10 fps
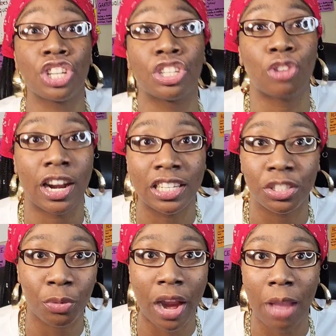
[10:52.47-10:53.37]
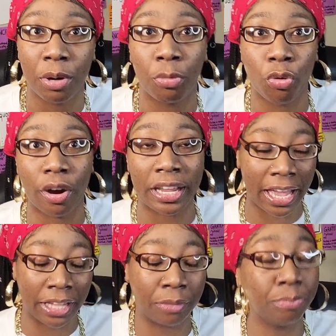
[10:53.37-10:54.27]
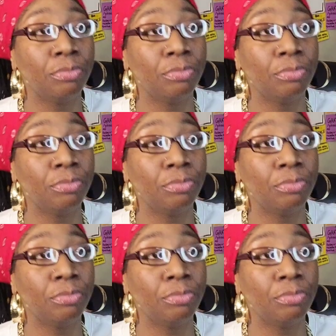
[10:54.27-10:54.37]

just trying to describe the board game